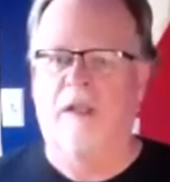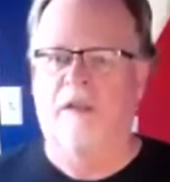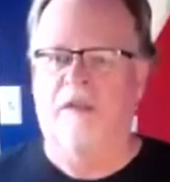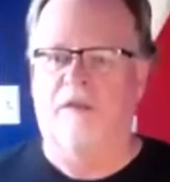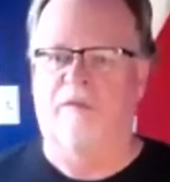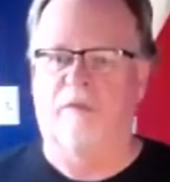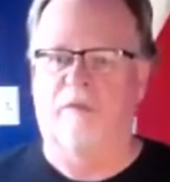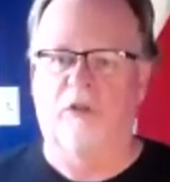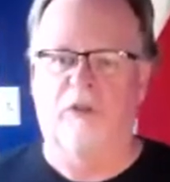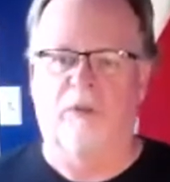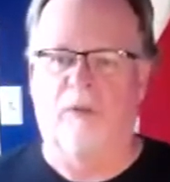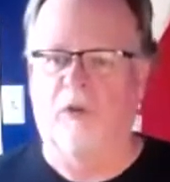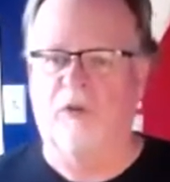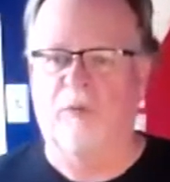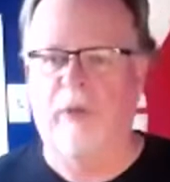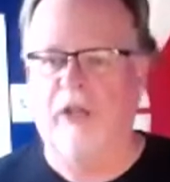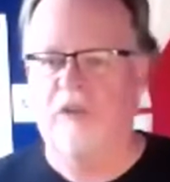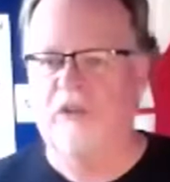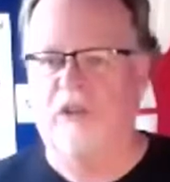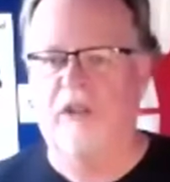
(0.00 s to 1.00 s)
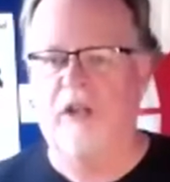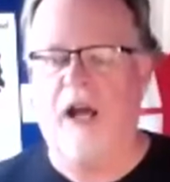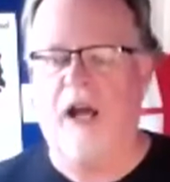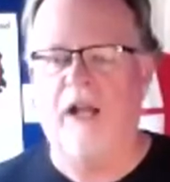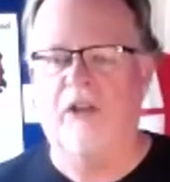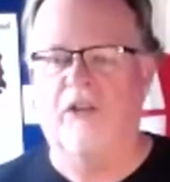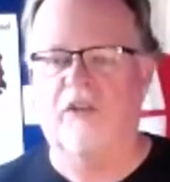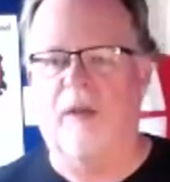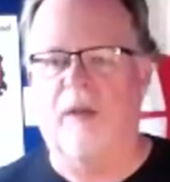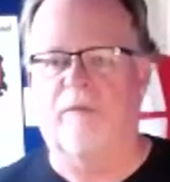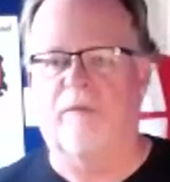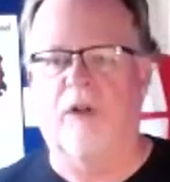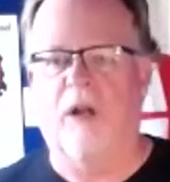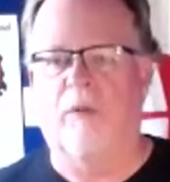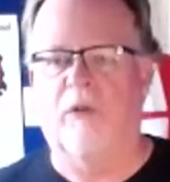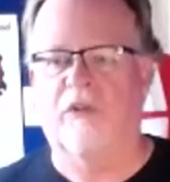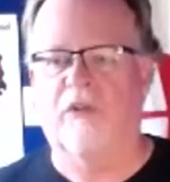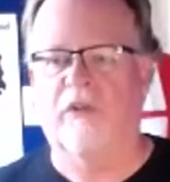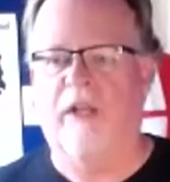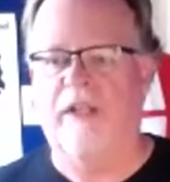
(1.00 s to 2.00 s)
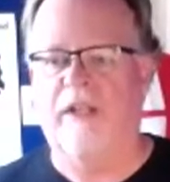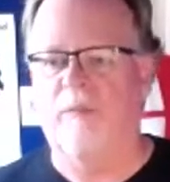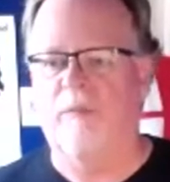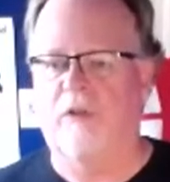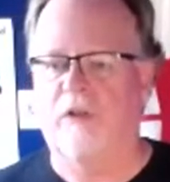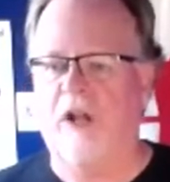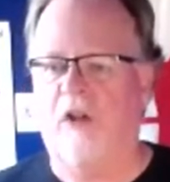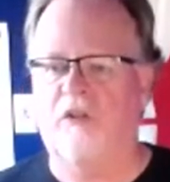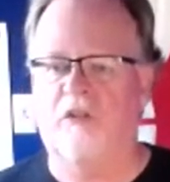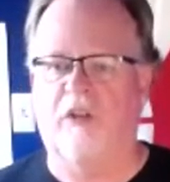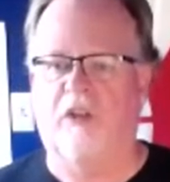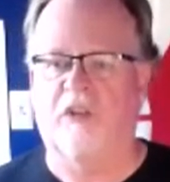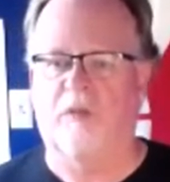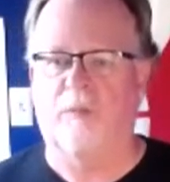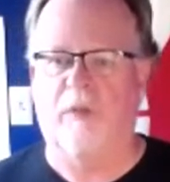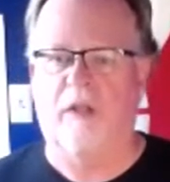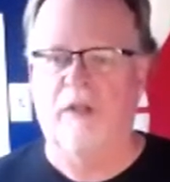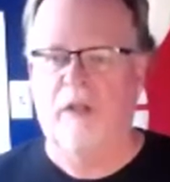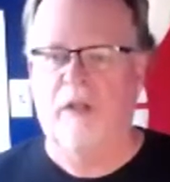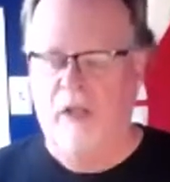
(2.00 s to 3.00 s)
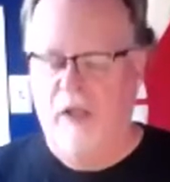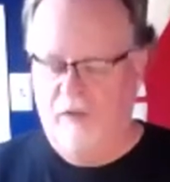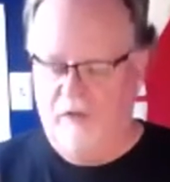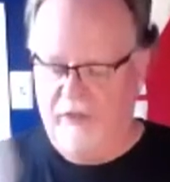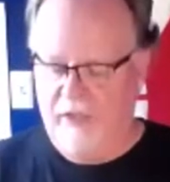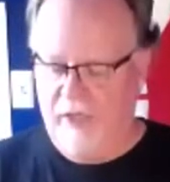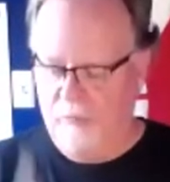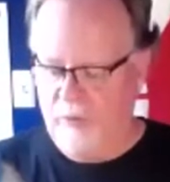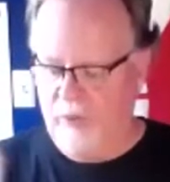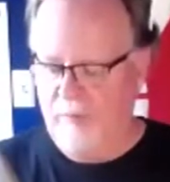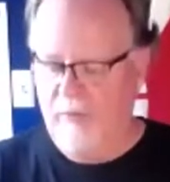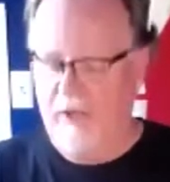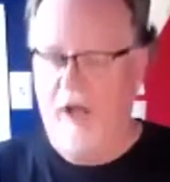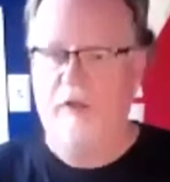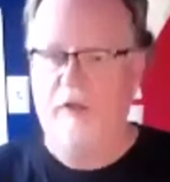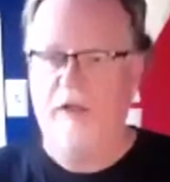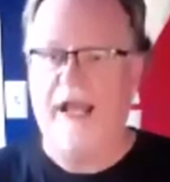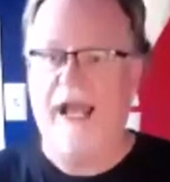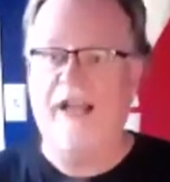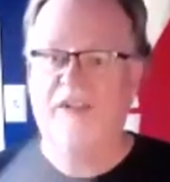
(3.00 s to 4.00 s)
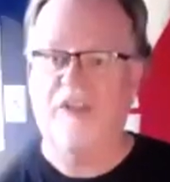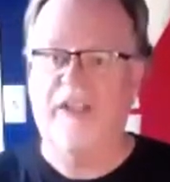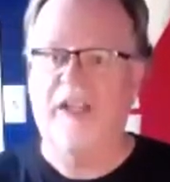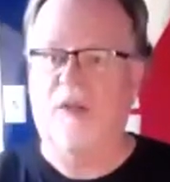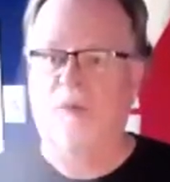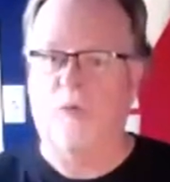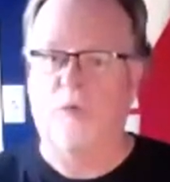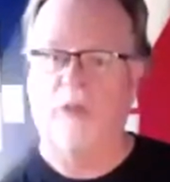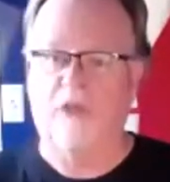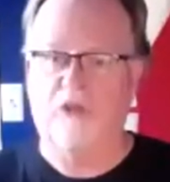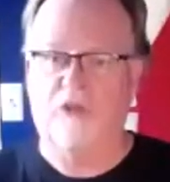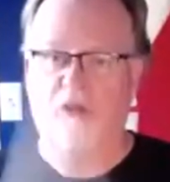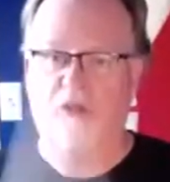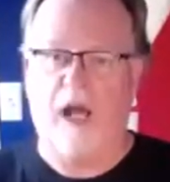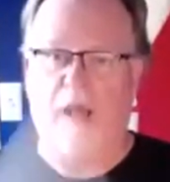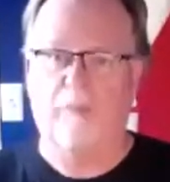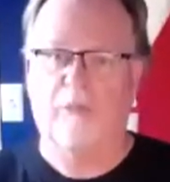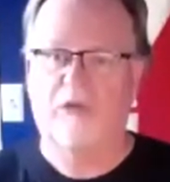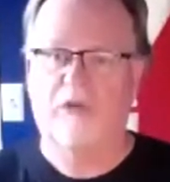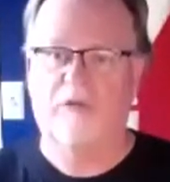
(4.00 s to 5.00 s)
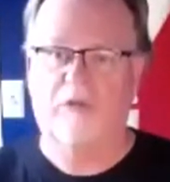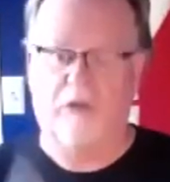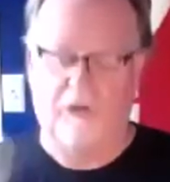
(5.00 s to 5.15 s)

The most basic concept for almost any percussion instrument, to get rebound and to get wrist chops.